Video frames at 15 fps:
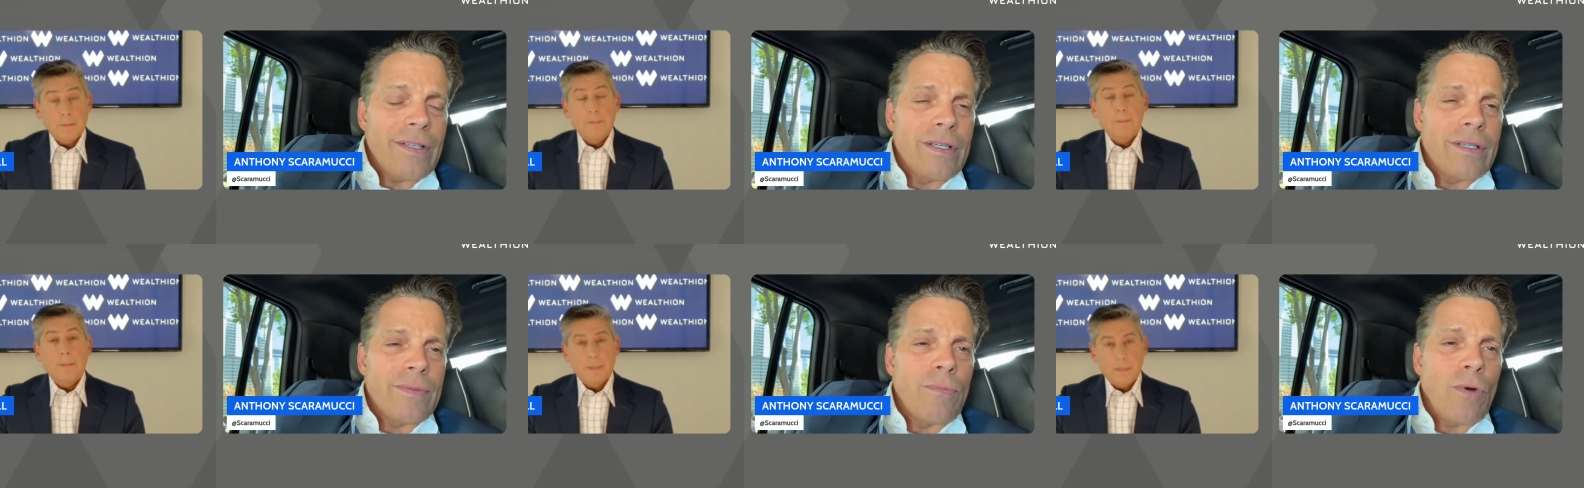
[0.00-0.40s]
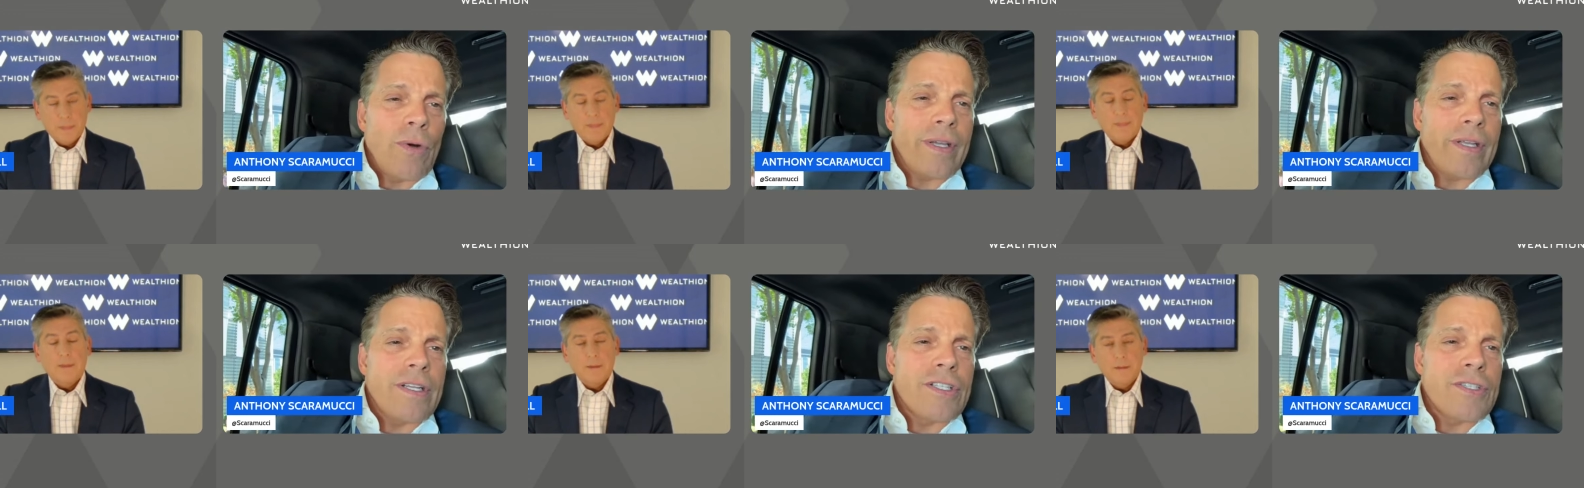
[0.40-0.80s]
Speaker 1: The
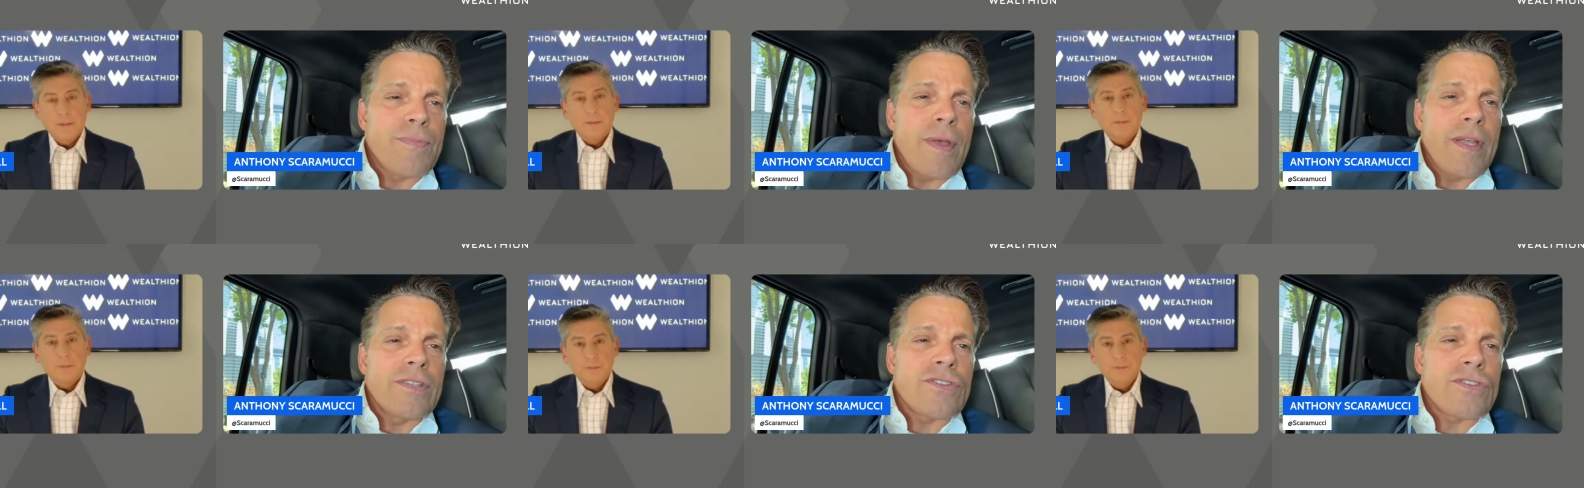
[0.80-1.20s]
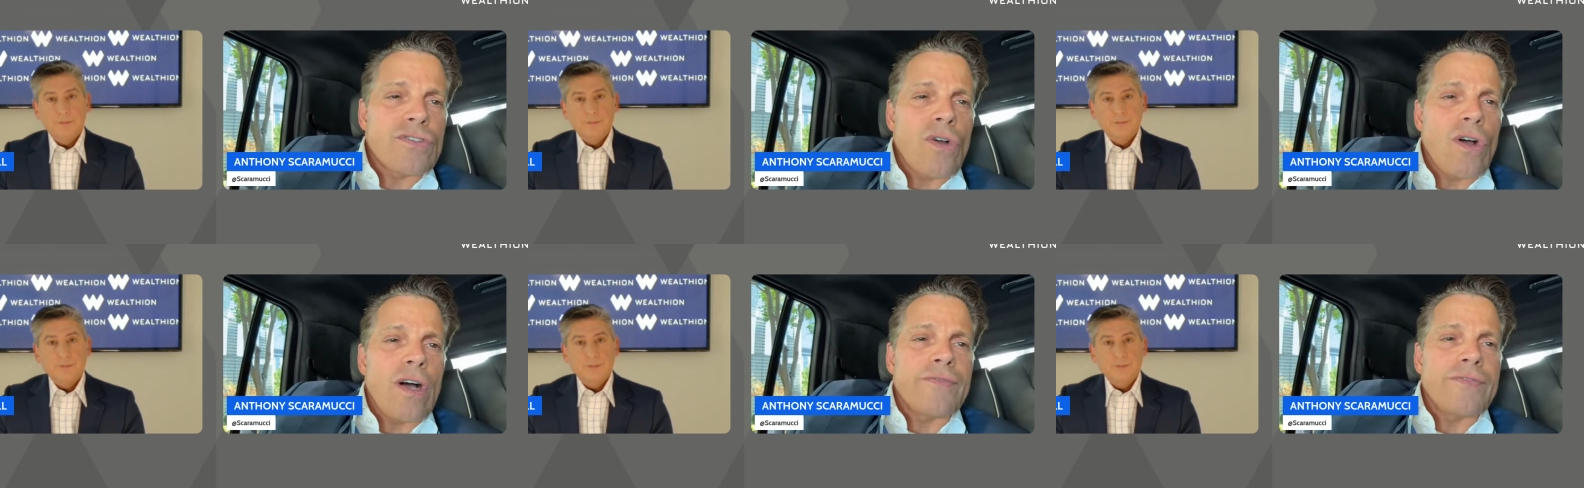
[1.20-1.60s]
market has been
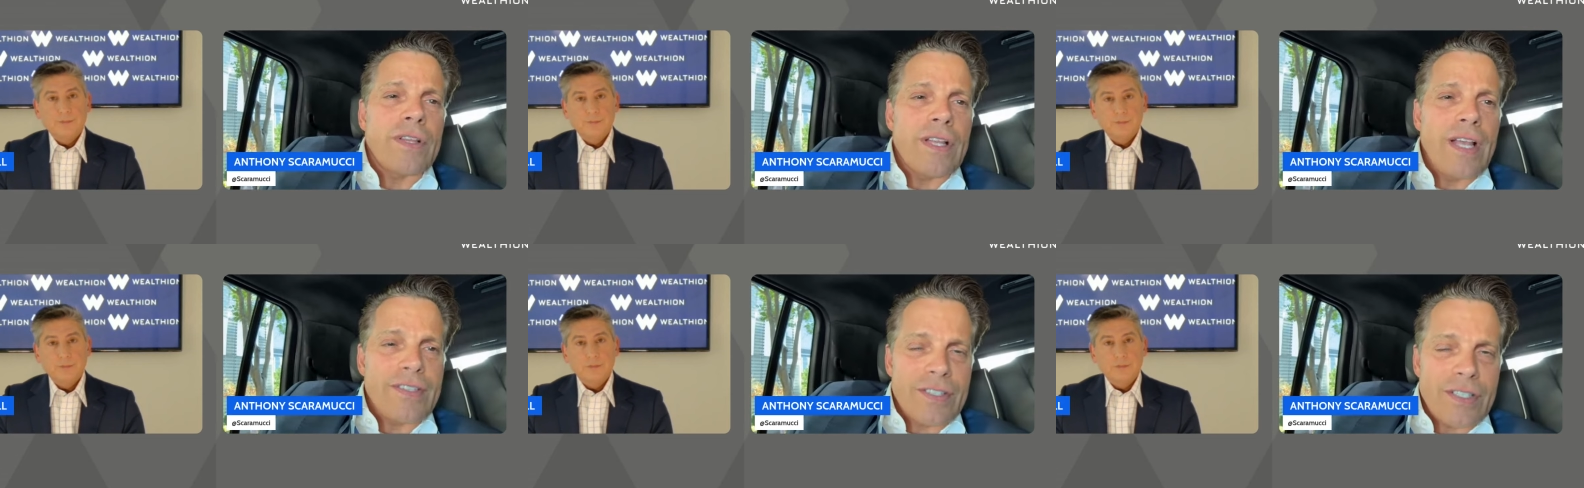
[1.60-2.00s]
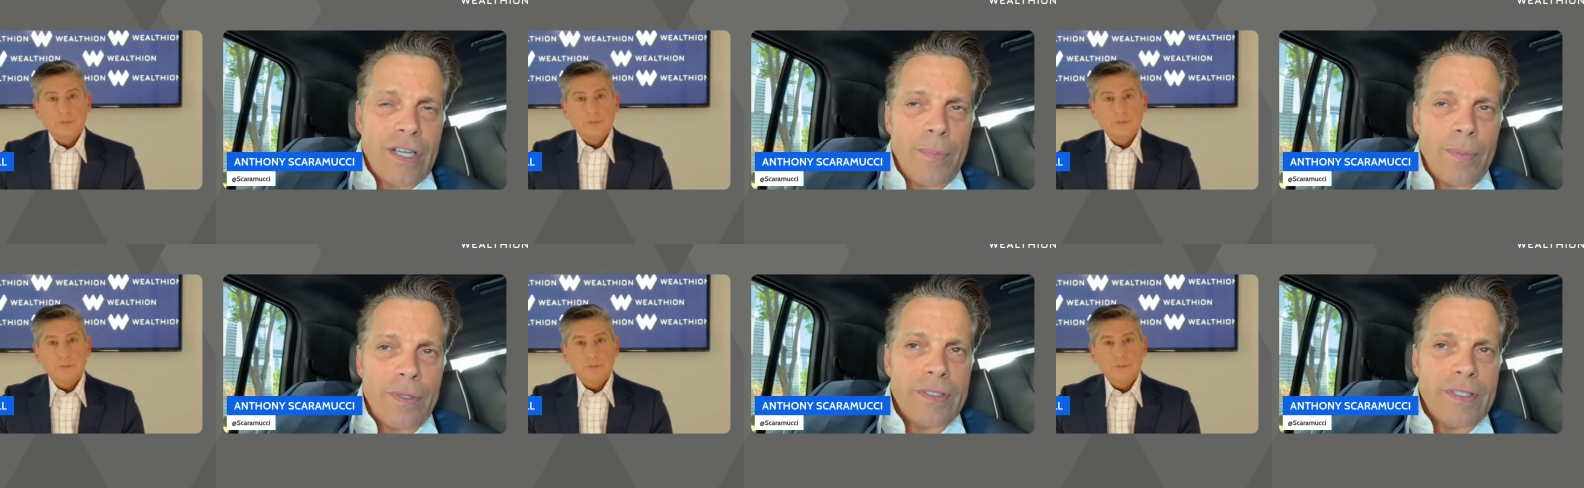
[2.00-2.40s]
soft the last
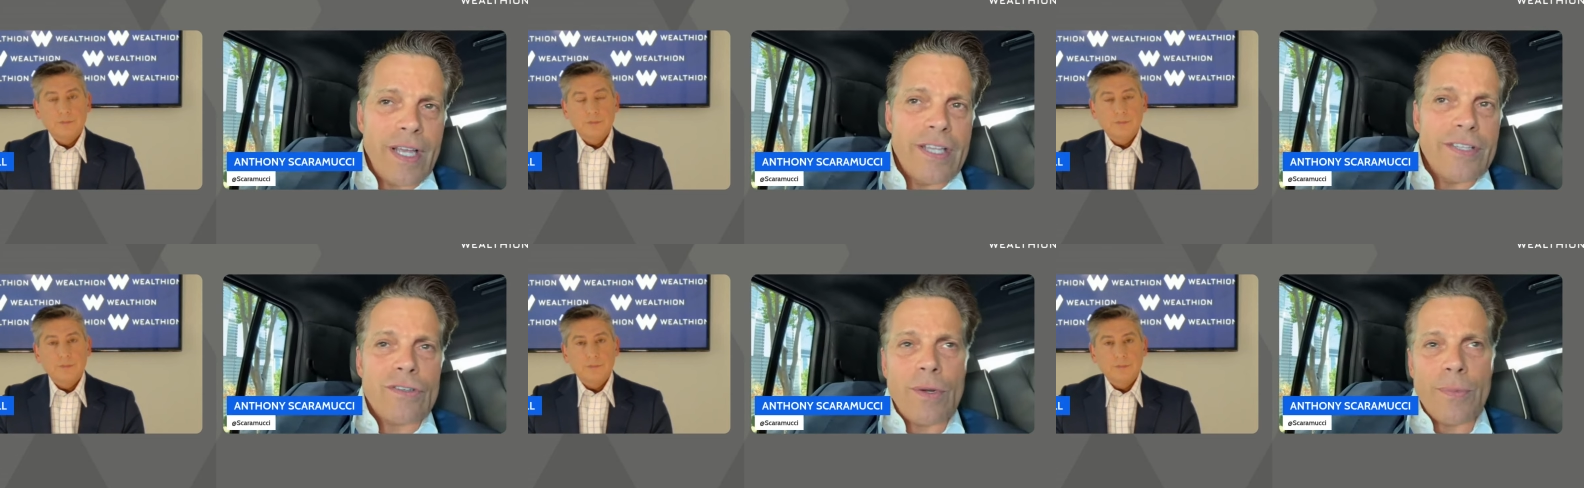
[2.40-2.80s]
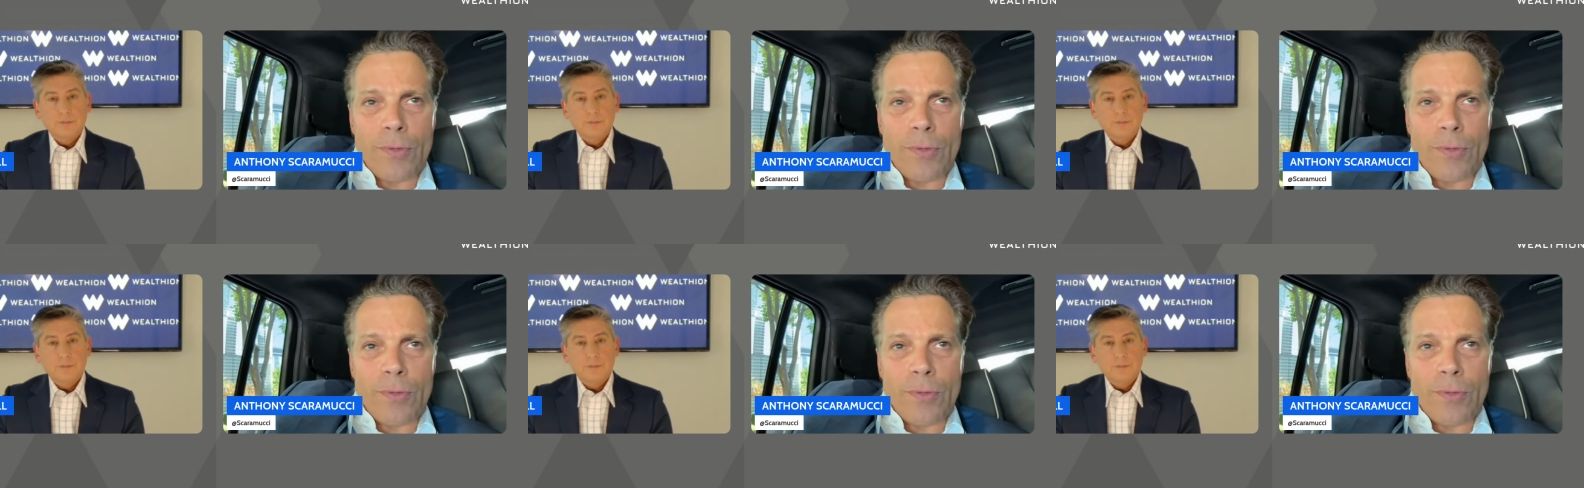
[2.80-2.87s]
couple of days.